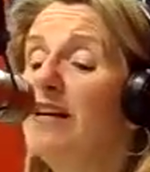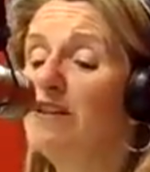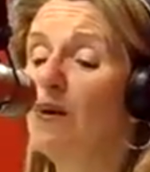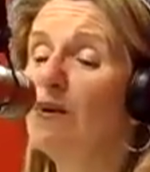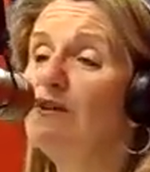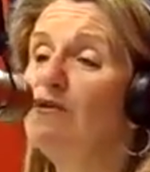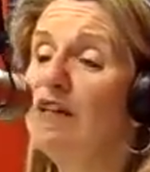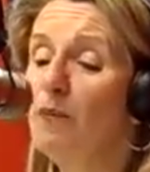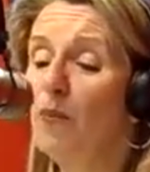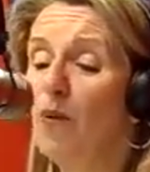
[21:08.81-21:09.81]
So it's
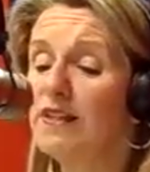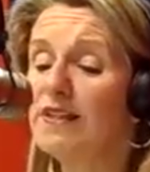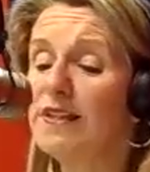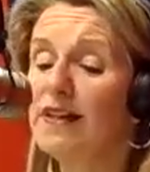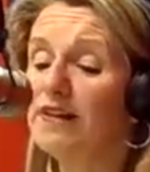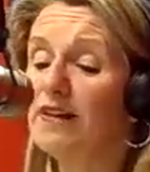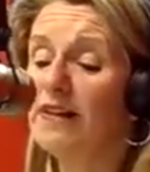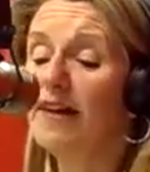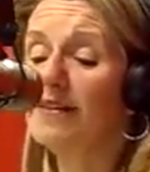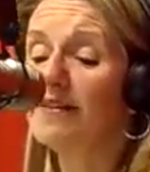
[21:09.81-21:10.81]
really important to take a look at
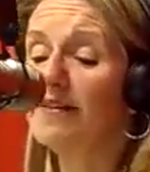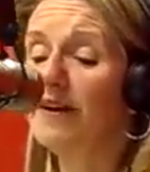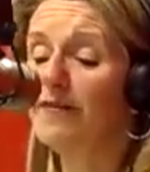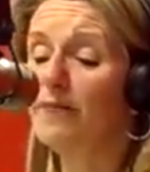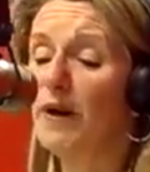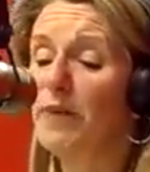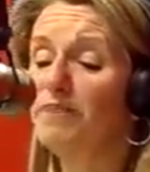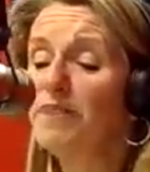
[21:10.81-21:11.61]
a lot of stuff. But